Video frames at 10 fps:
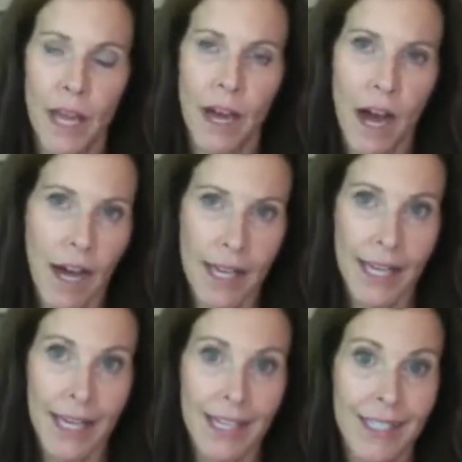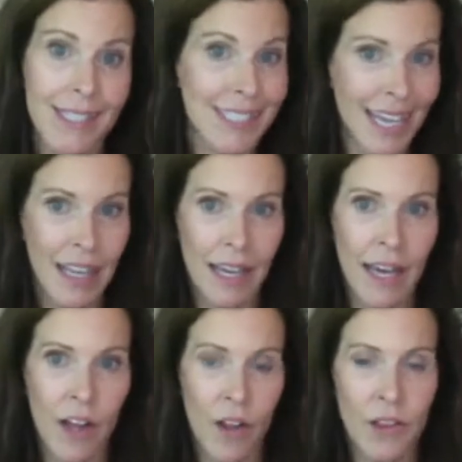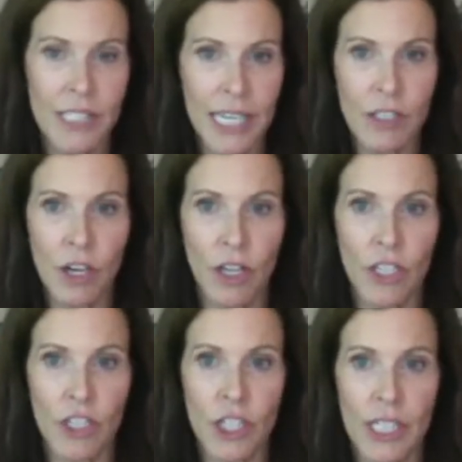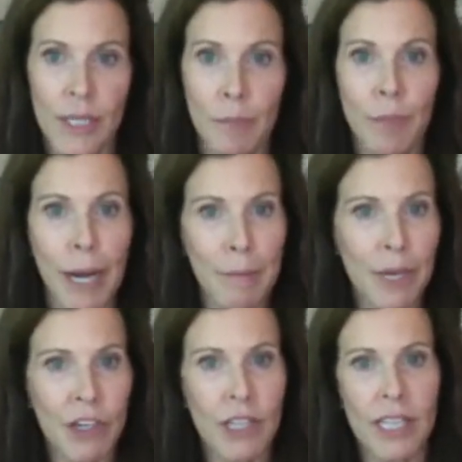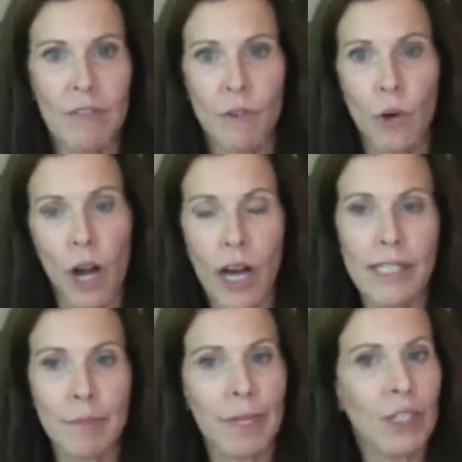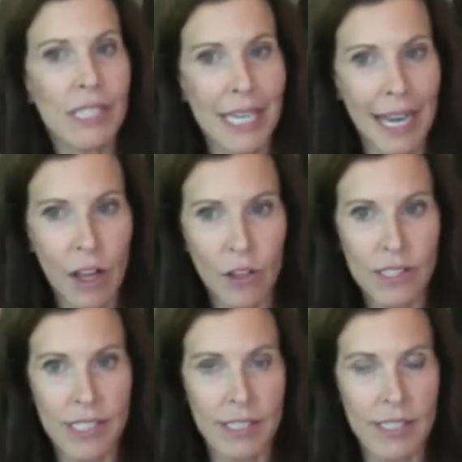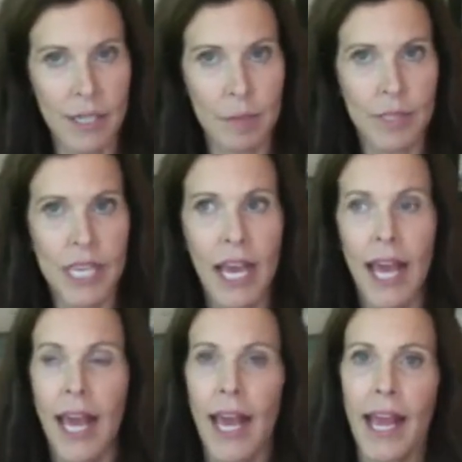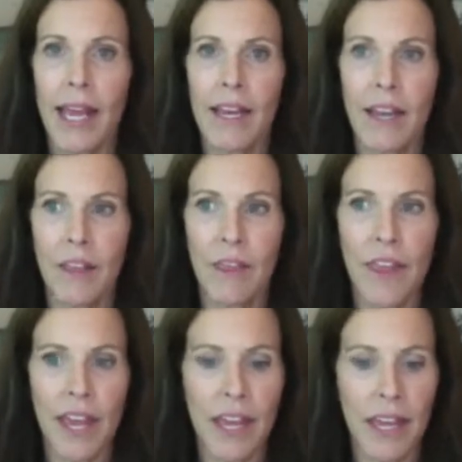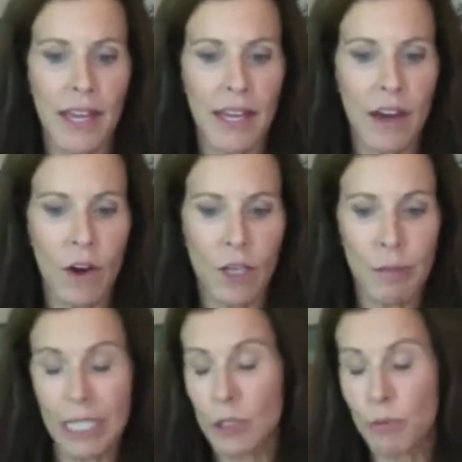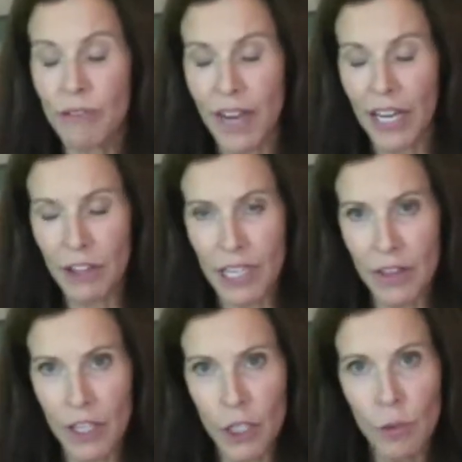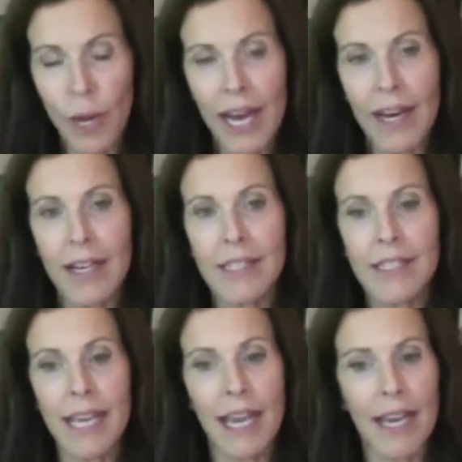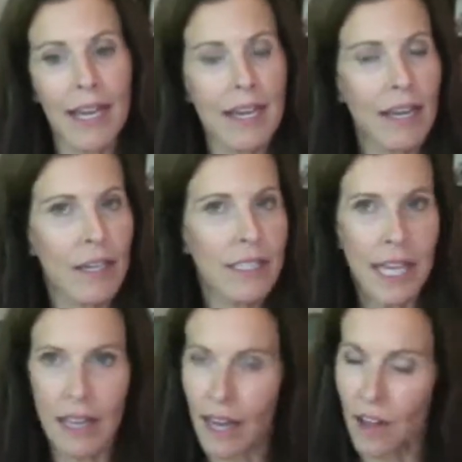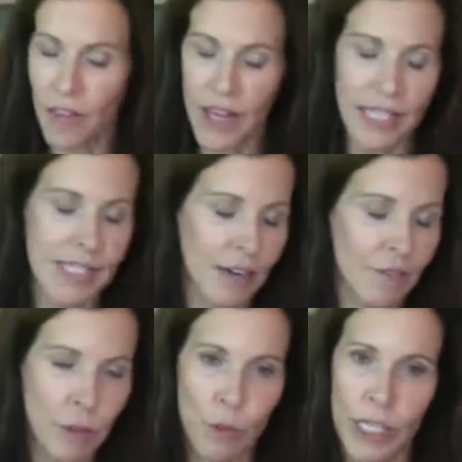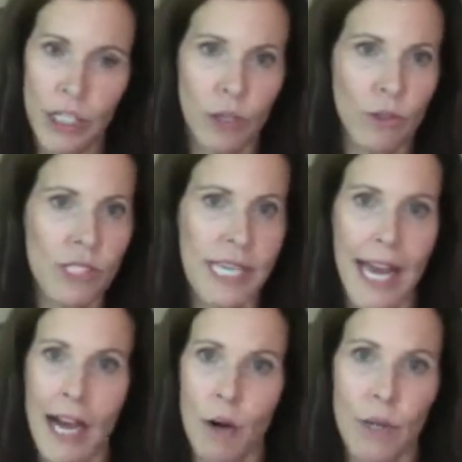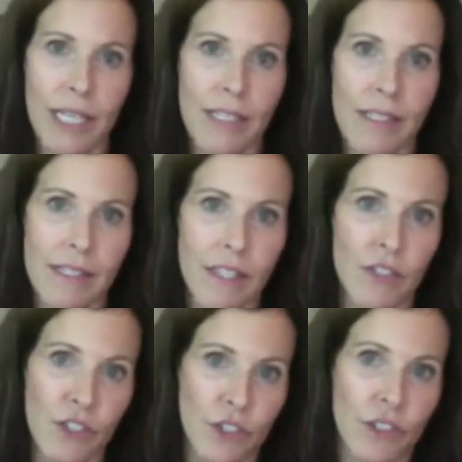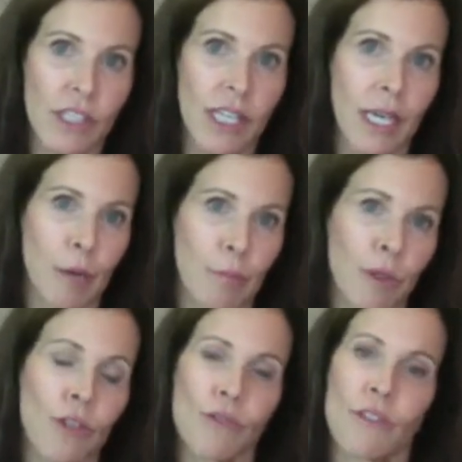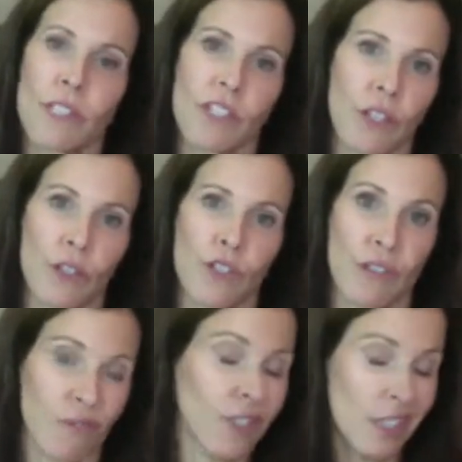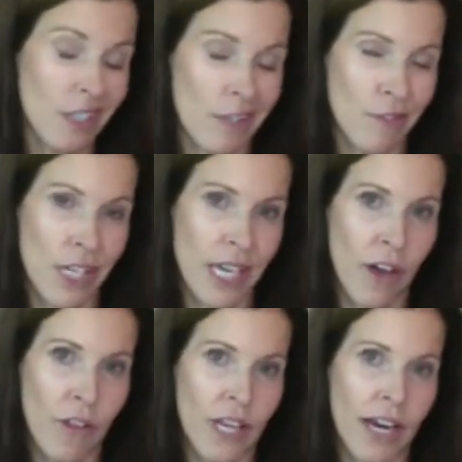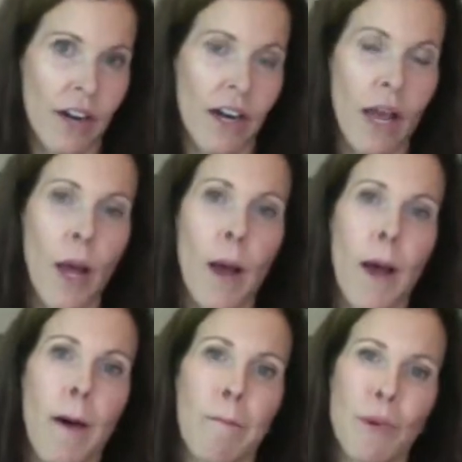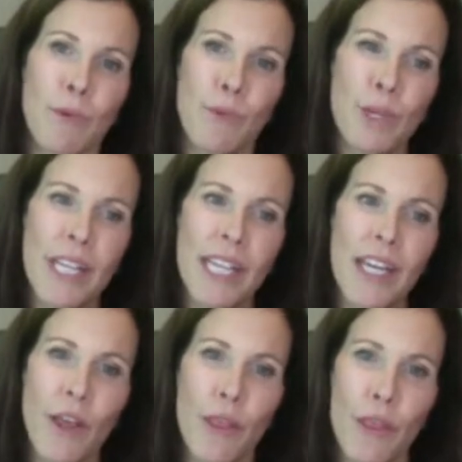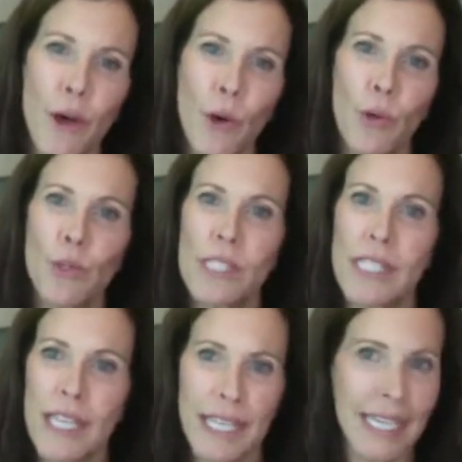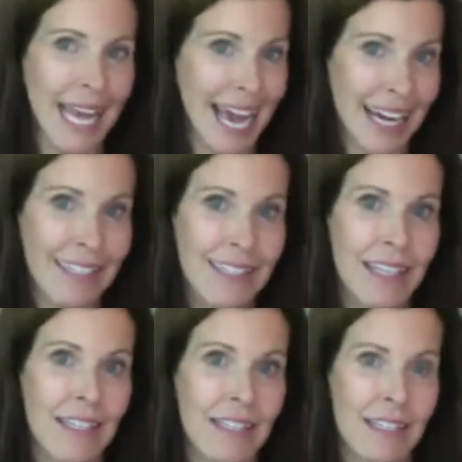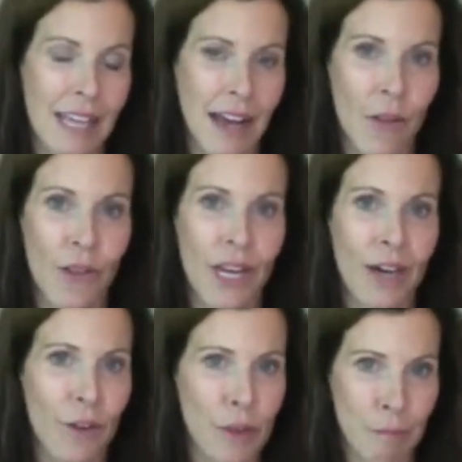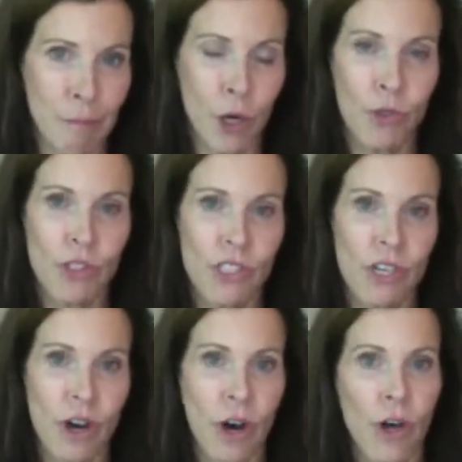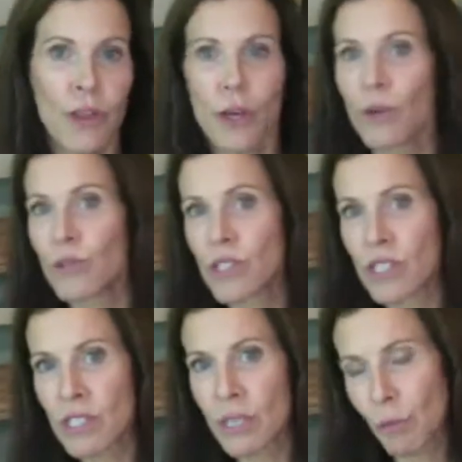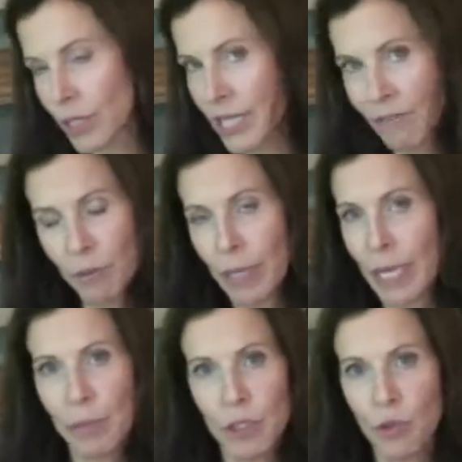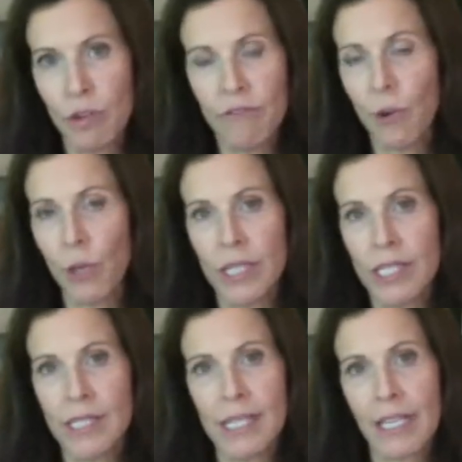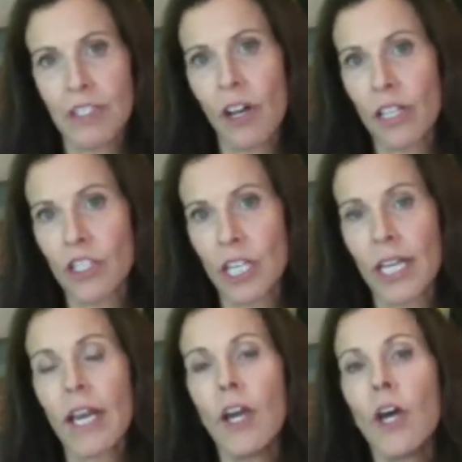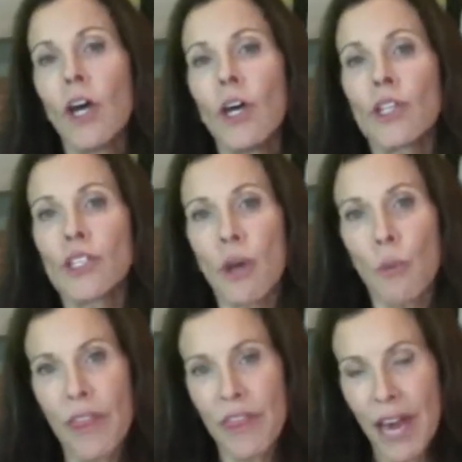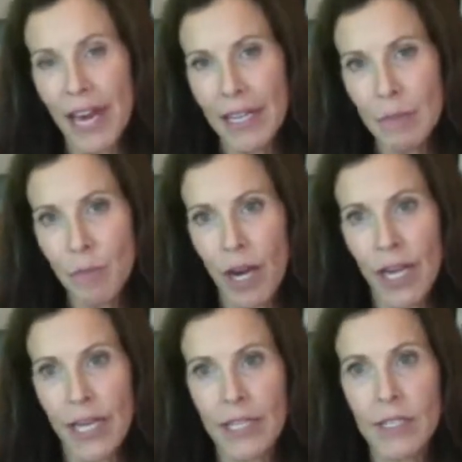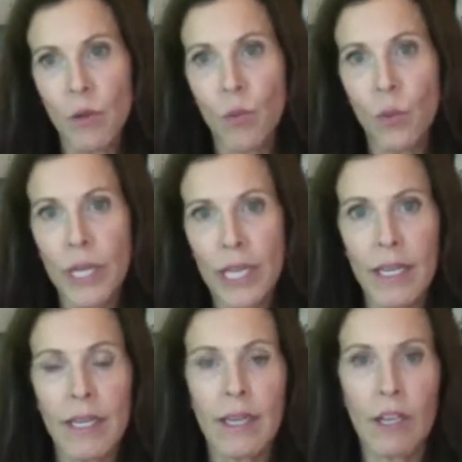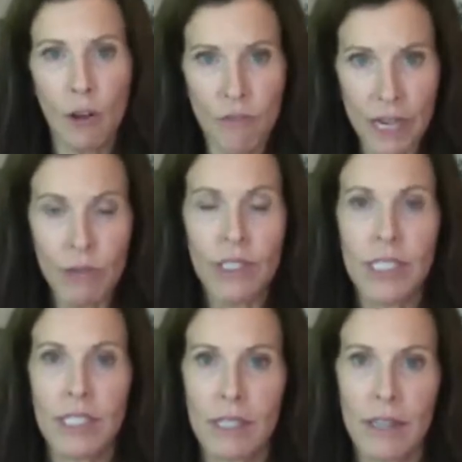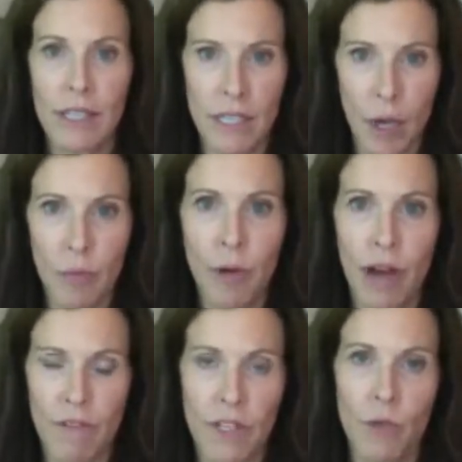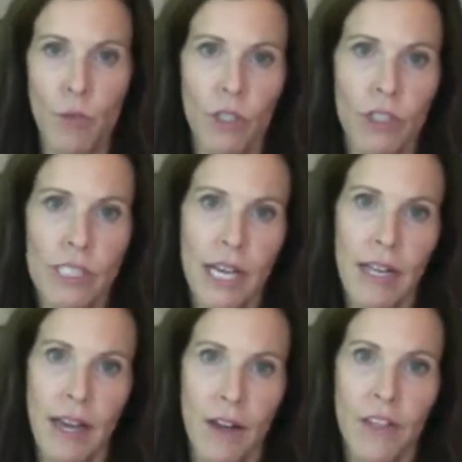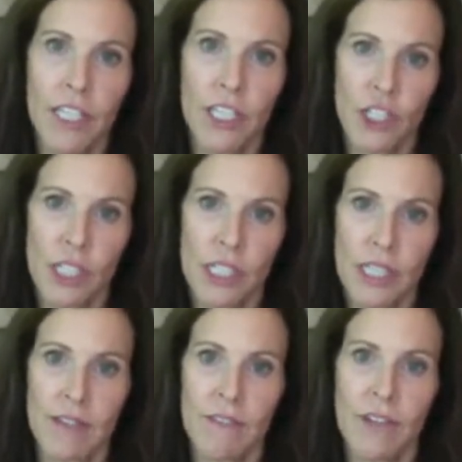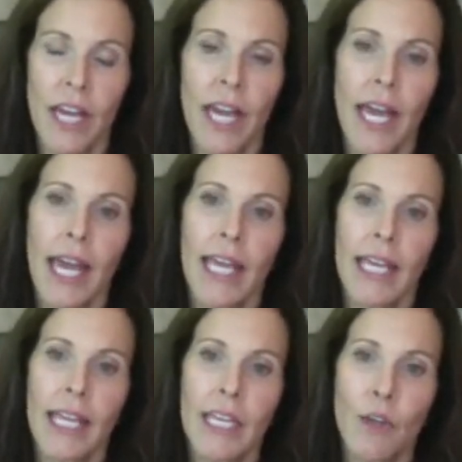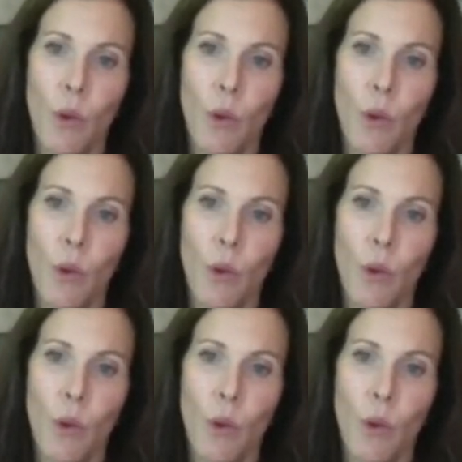high-end telehealth technology, primarily for hospitals and health systems. And they are the biggest provider in the US, and telehealth, as everyone knows now, is certainly a proven solution for delivering healthcare. But really, those that need access to healthcare the most are those that will never be able to afford this technology. So with that in mind, we co-founded the nonprofit World Telehealth Initiative in